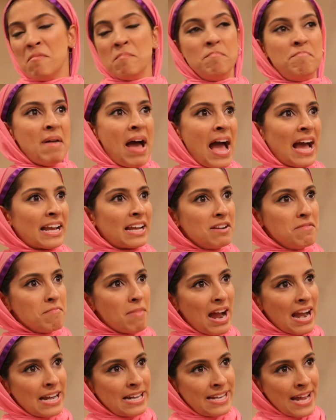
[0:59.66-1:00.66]
Back in
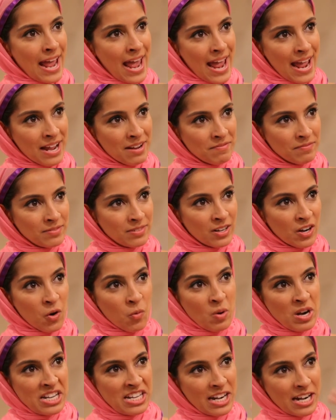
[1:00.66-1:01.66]
my day,
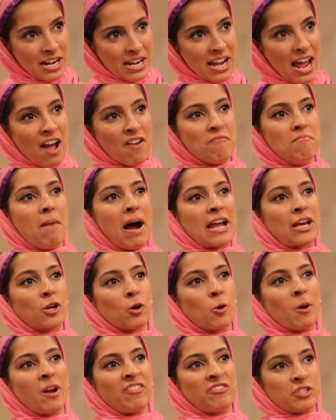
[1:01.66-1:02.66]
we didn't have
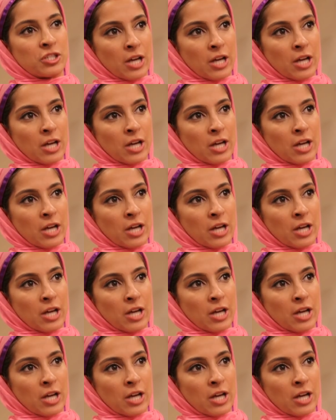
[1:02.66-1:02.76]
microwave